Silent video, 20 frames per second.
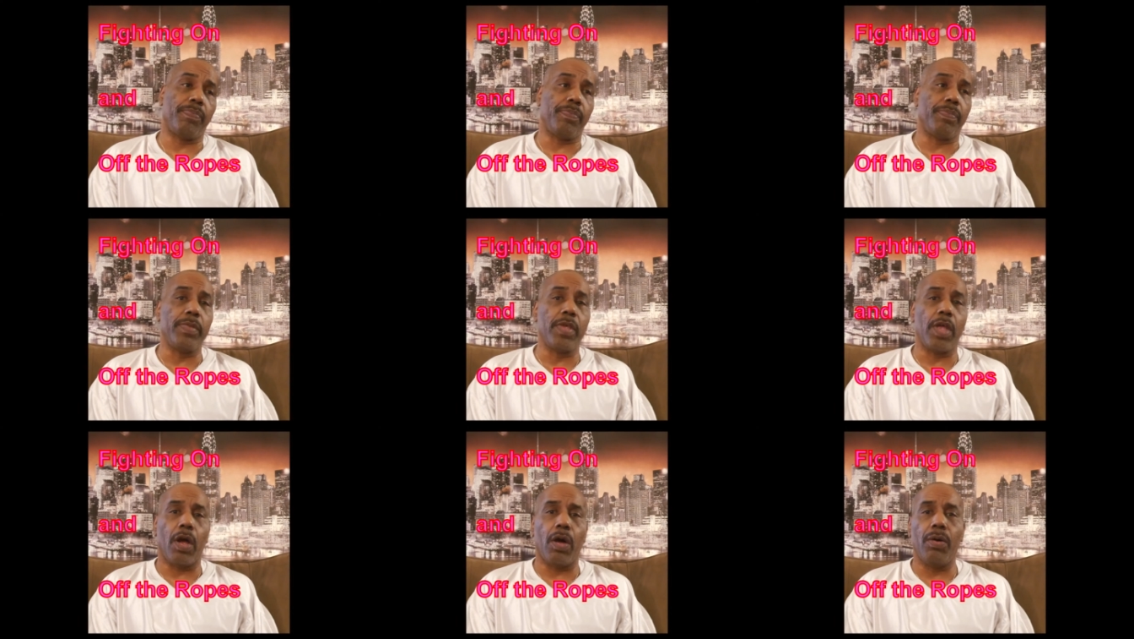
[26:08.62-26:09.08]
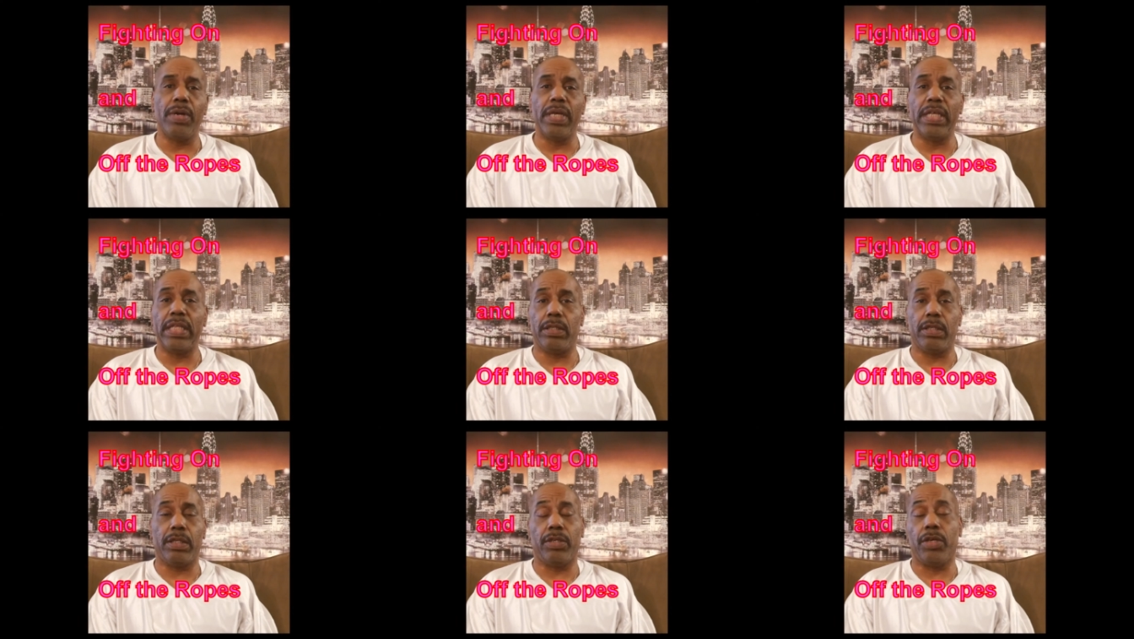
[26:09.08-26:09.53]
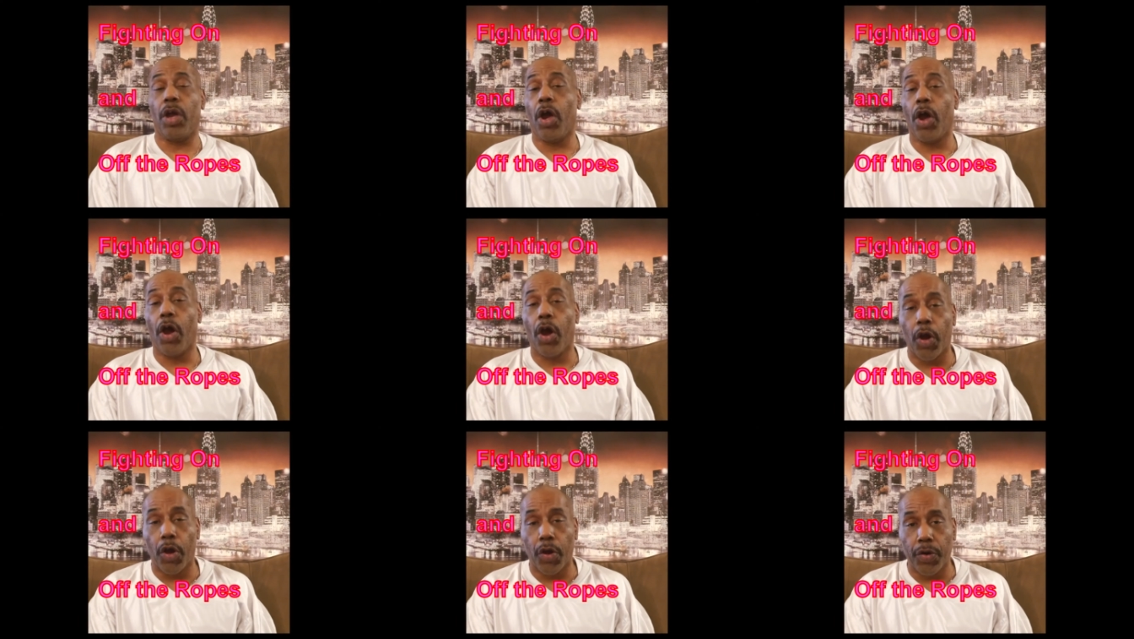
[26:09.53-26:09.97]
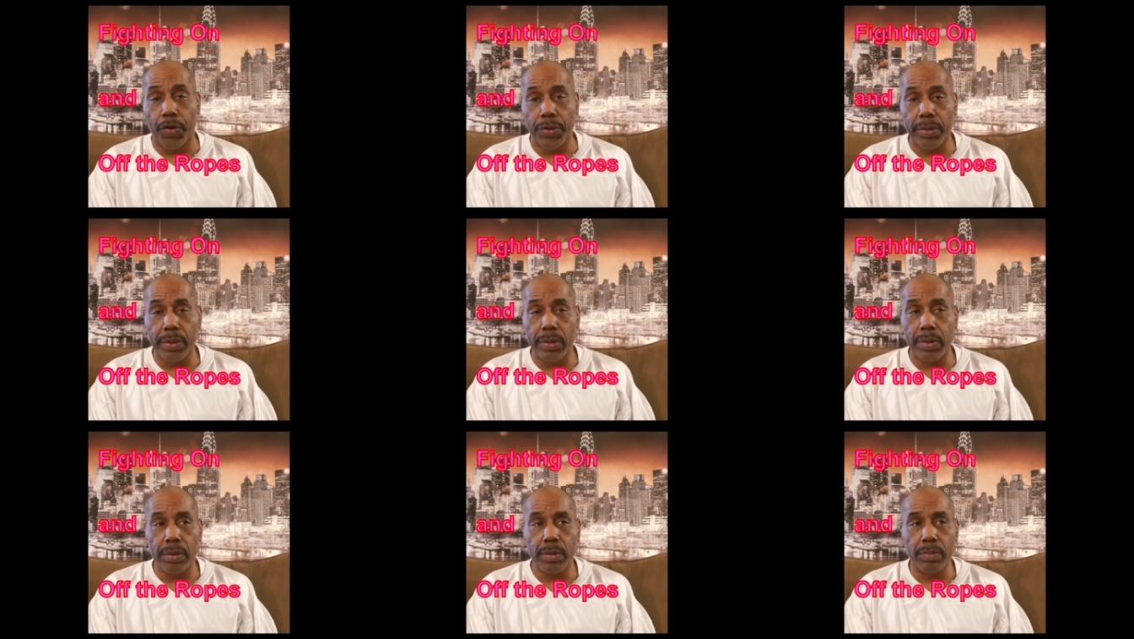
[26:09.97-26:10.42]
You know, you're
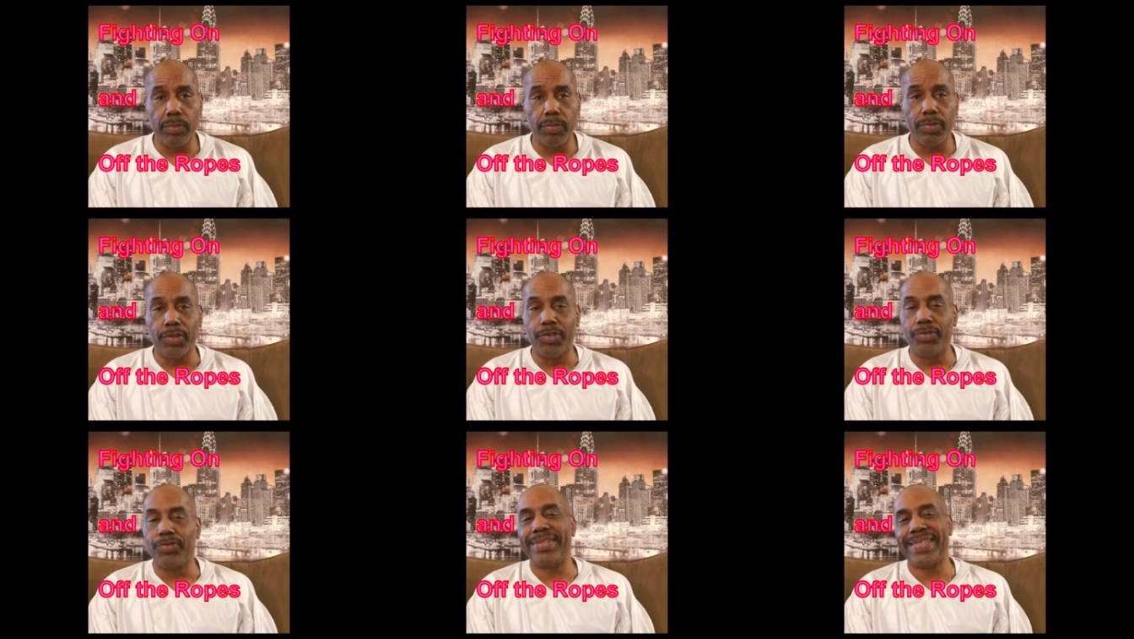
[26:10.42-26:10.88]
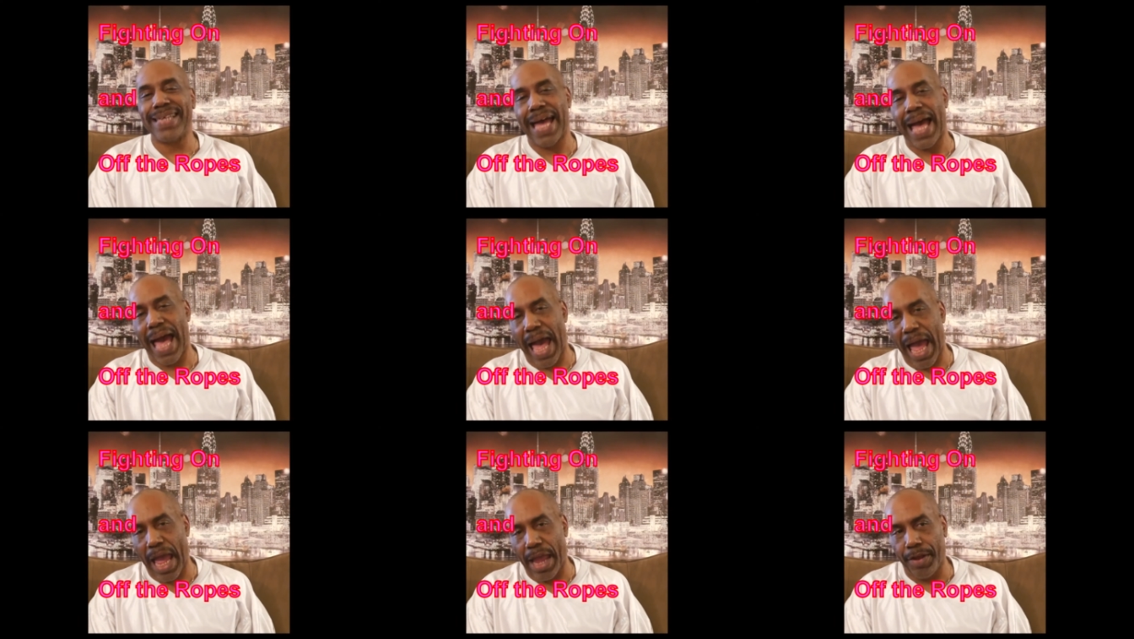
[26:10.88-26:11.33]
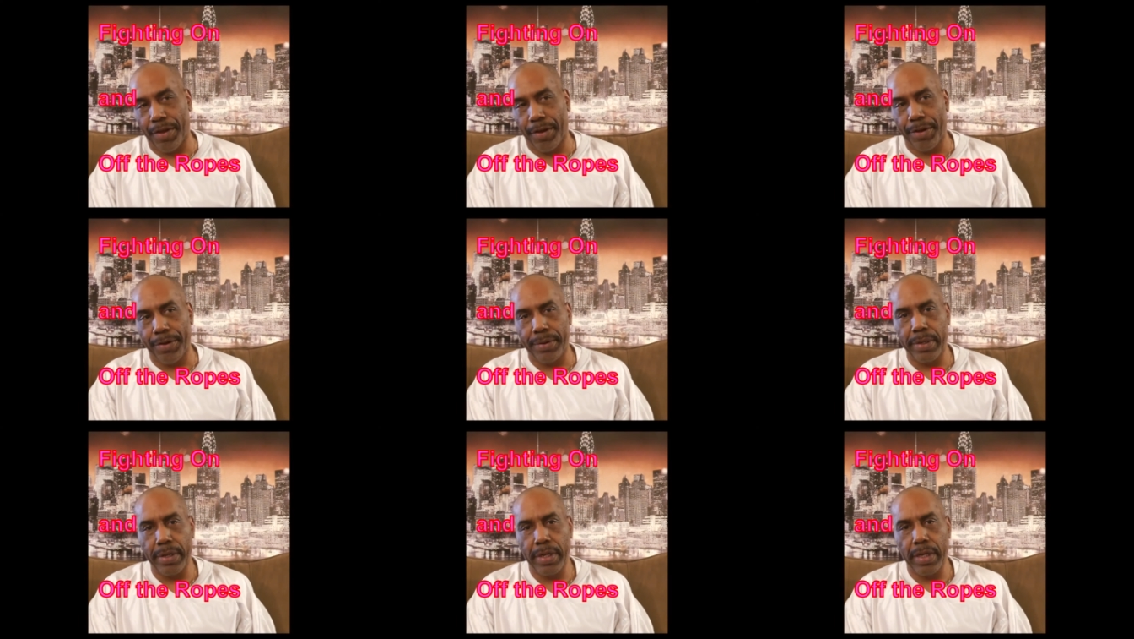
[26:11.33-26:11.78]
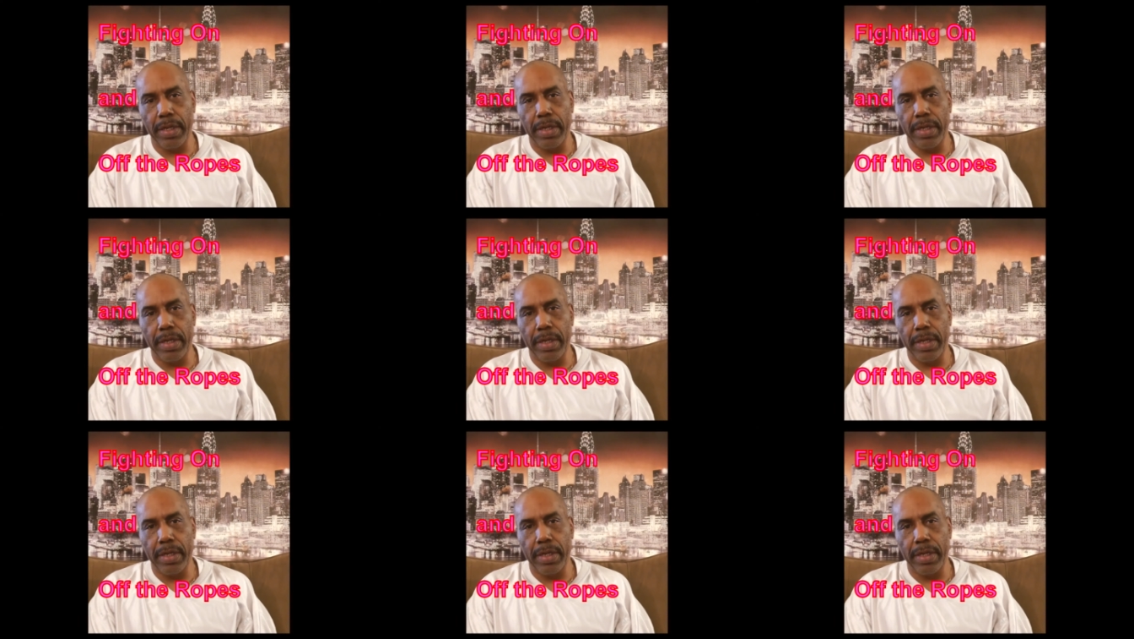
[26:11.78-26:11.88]
hurt, you're tired,